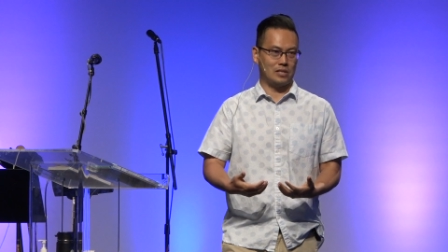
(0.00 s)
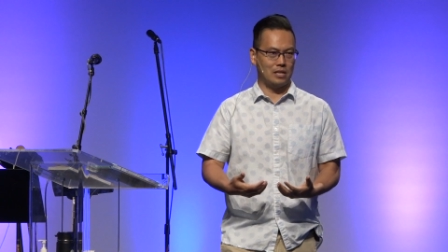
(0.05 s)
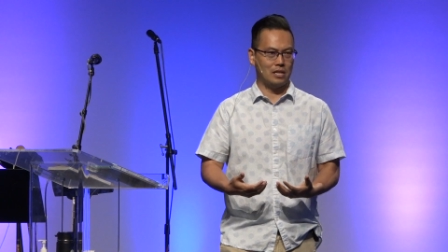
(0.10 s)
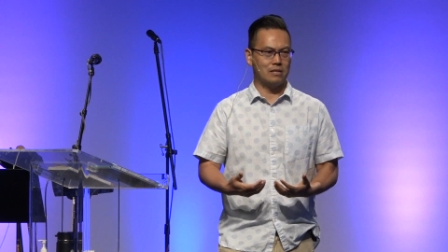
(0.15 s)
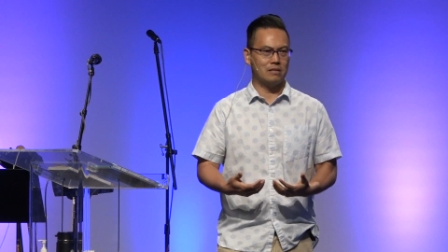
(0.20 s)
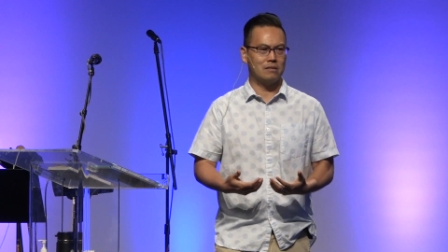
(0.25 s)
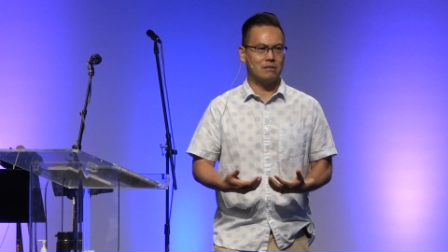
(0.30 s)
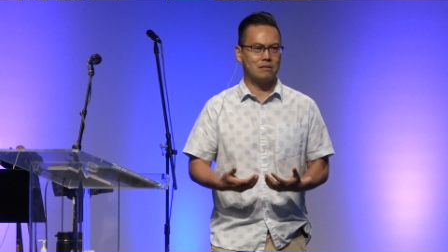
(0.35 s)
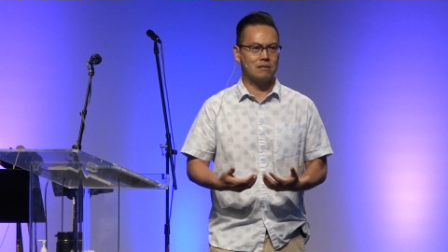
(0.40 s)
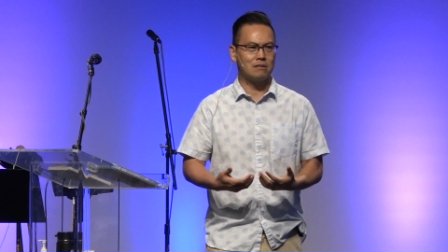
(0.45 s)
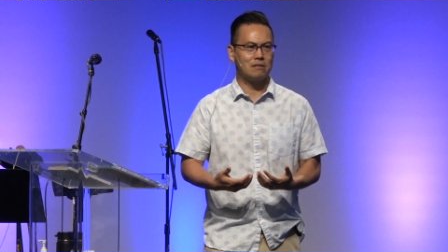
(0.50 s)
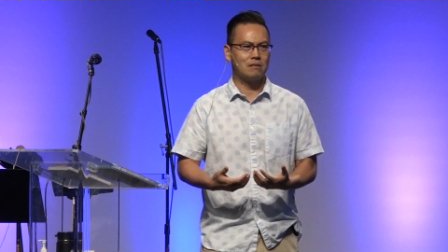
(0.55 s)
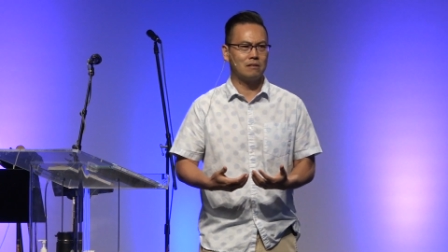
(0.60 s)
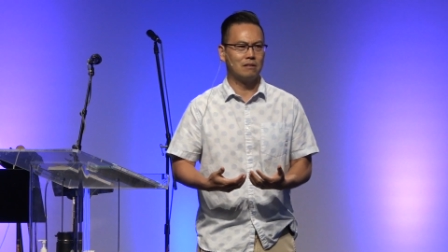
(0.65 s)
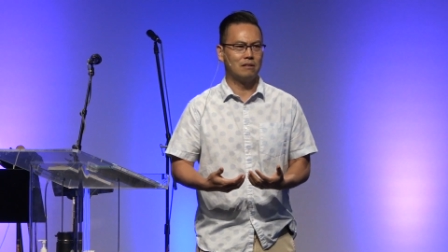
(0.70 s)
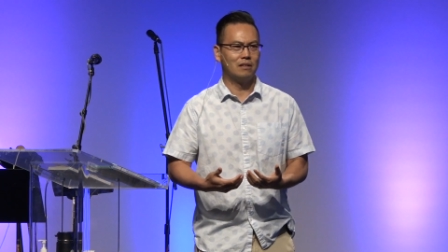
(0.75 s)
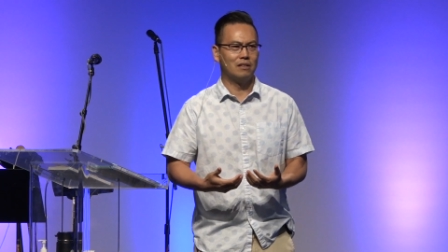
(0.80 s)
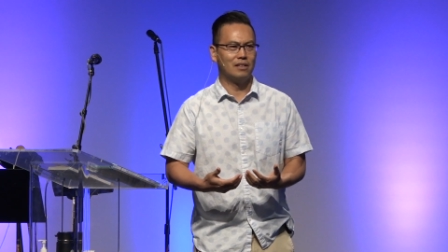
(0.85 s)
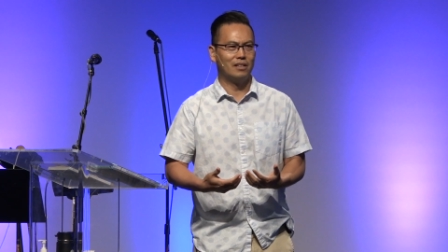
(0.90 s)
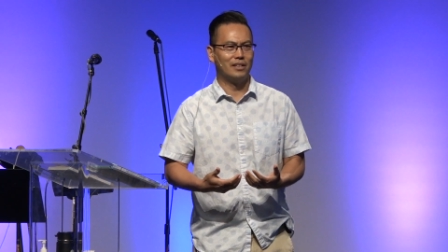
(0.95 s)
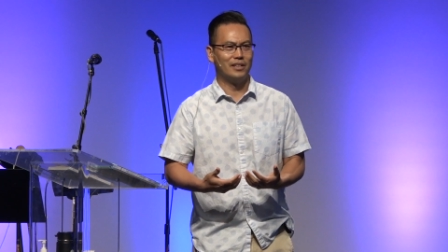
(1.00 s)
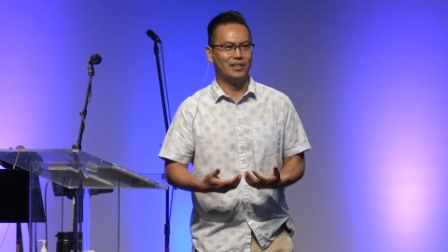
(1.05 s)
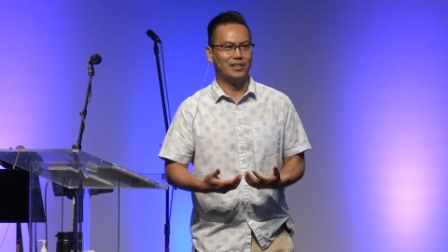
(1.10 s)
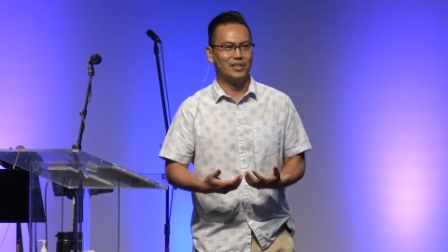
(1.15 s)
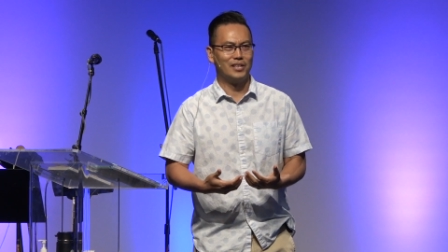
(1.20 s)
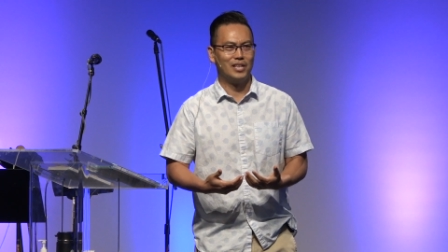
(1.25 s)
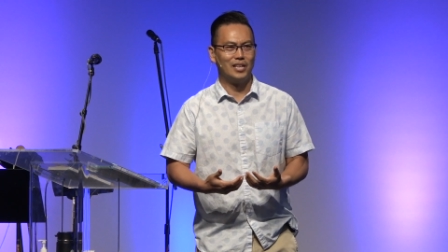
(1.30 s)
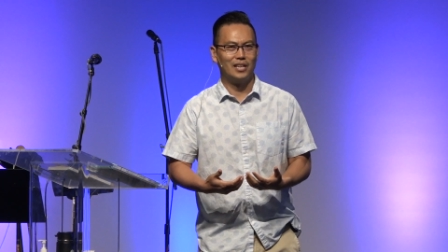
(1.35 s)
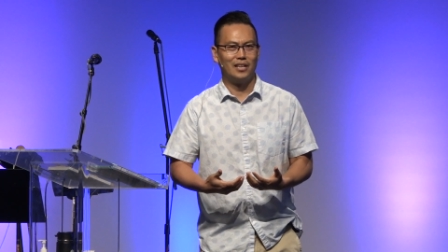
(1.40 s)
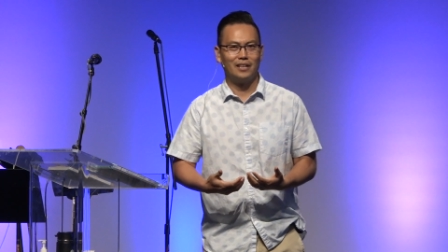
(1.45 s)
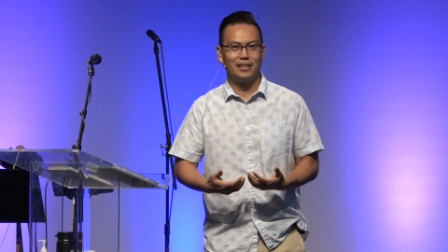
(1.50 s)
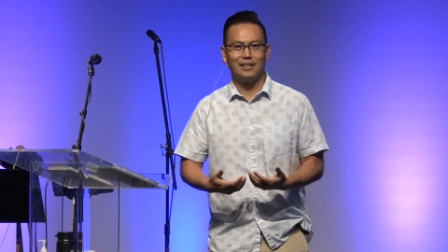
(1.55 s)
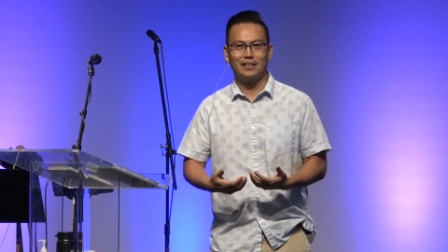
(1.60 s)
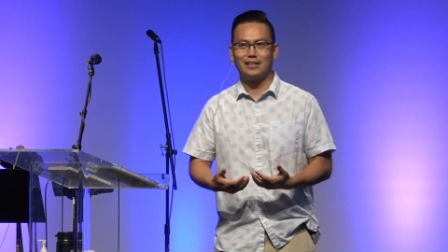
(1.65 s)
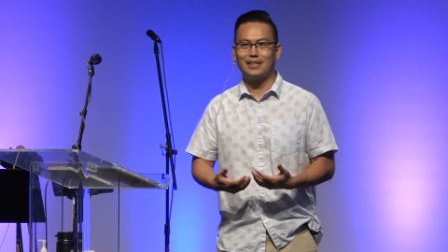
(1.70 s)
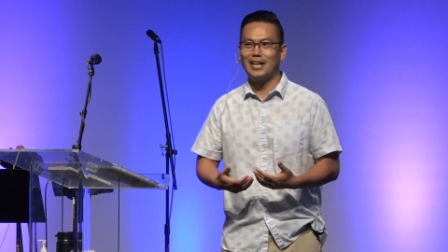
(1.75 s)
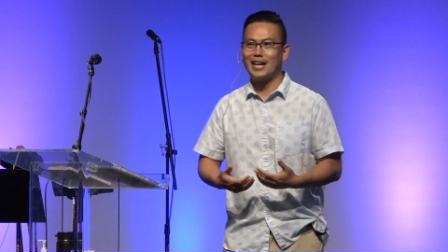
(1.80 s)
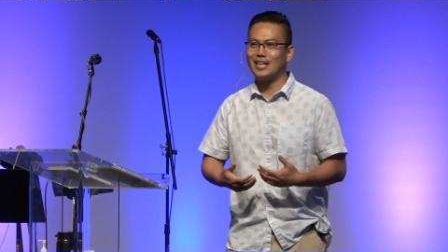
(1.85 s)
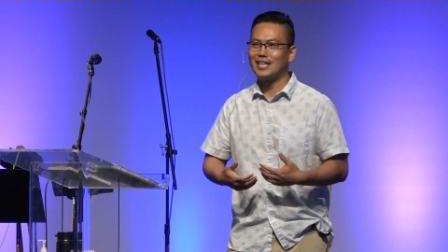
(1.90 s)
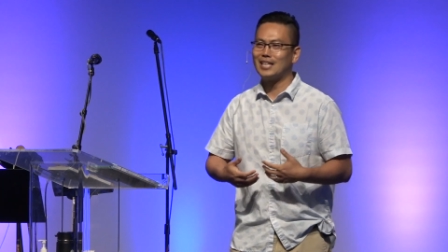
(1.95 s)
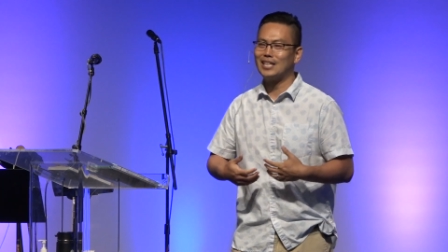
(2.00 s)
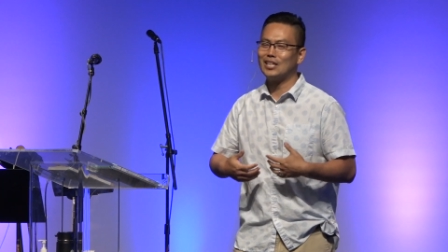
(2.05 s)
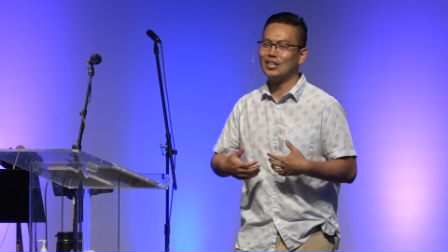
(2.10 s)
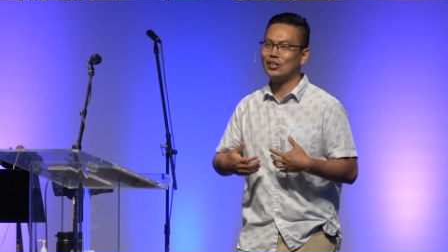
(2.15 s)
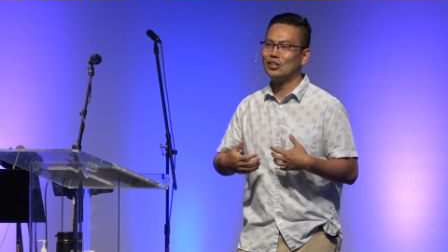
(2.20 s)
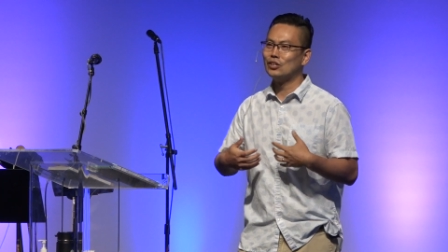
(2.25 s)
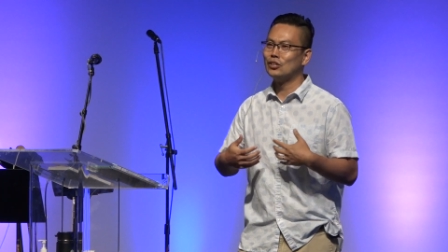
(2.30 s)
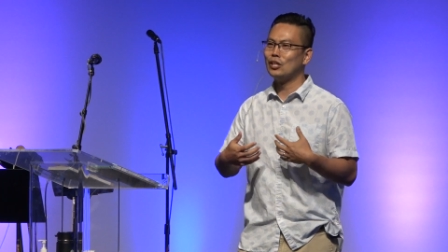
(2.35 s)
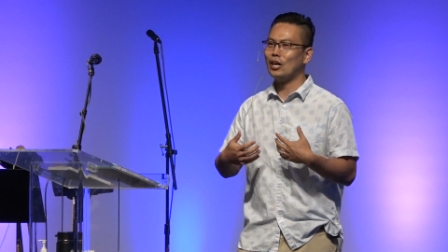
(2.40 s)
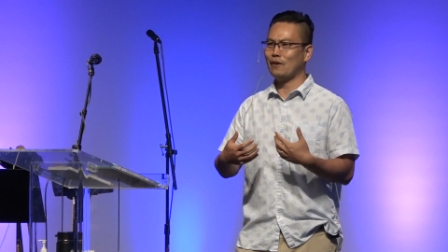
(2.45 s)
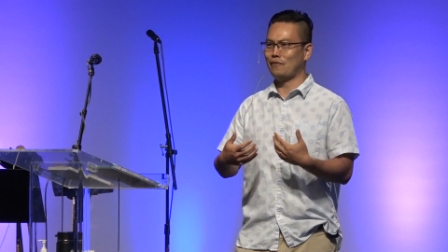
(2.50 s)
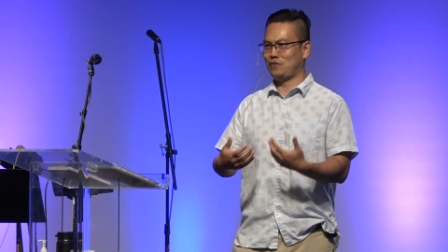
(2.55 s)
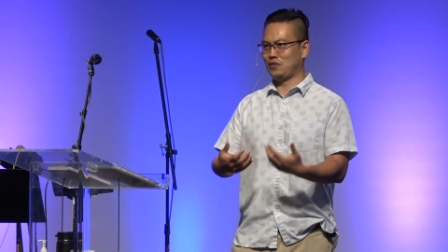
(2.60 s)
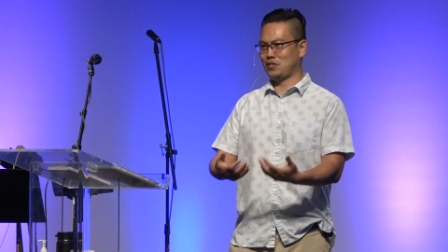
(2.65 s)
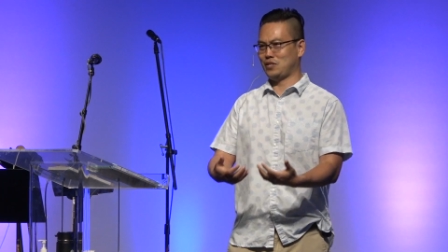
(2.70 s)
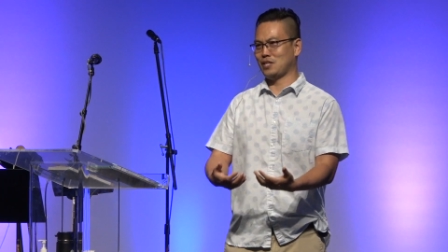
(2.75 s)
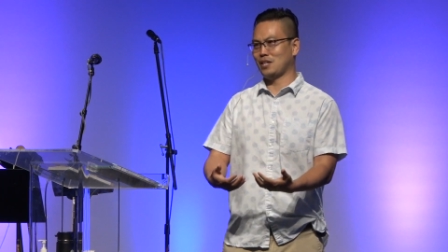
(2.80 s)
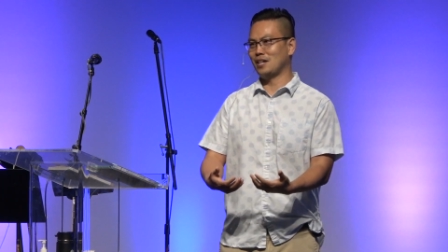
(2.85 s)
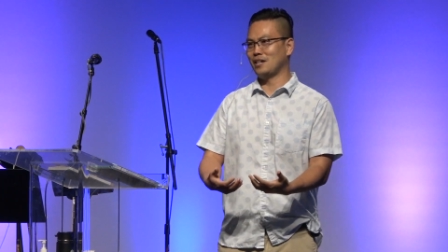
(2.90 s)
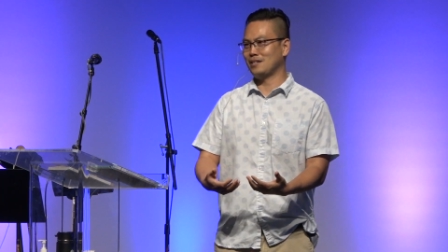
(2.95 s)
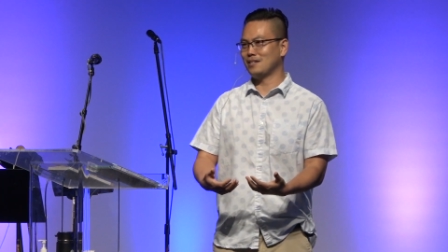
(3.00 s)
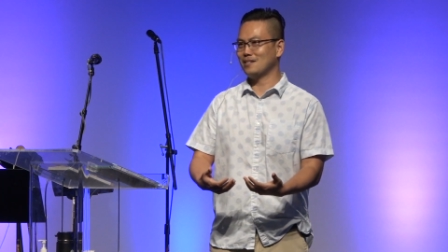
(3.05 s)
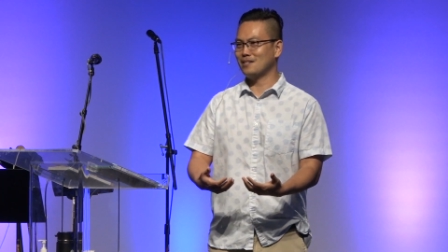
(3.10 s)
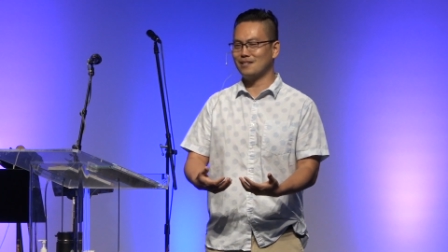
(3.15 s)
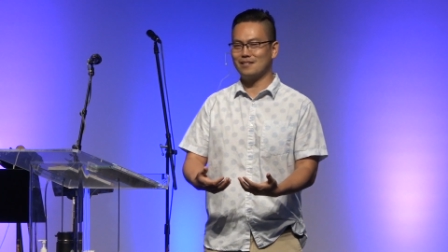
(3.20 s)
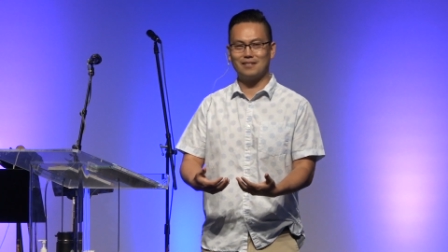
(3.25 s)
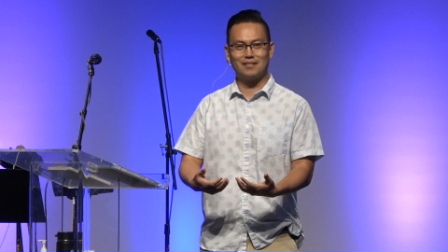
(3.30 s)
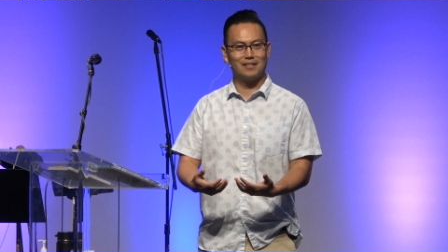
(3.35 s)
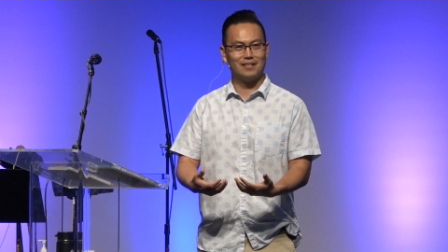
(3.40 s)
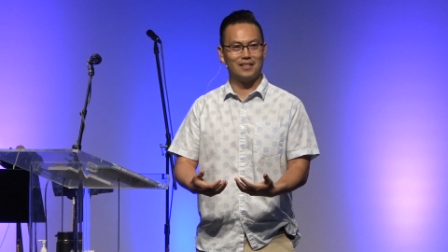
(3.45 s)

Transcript: us, that He loves us.